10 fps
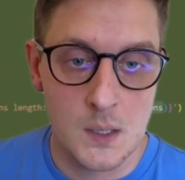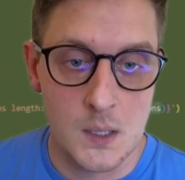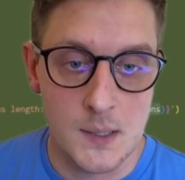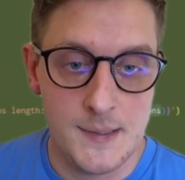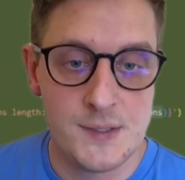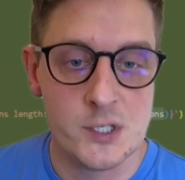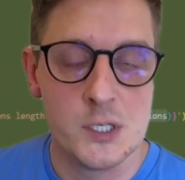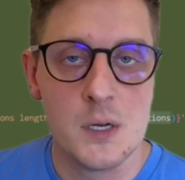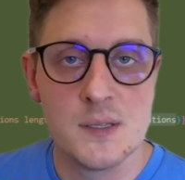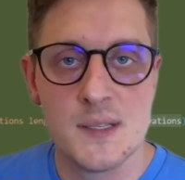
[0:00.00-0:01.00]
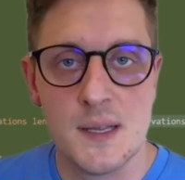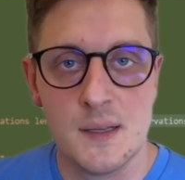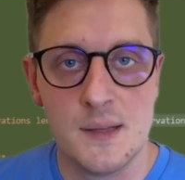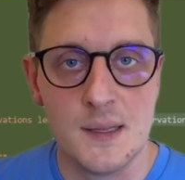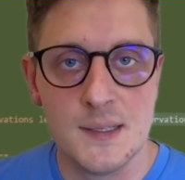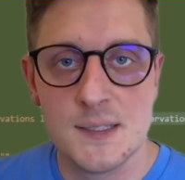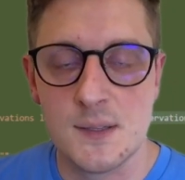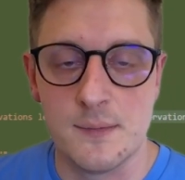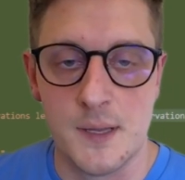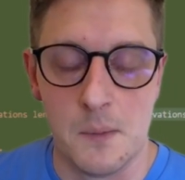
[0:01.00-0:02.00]
it returns the list
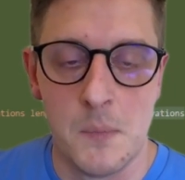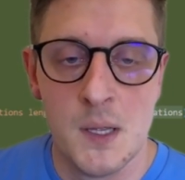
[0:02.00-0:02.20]
of them.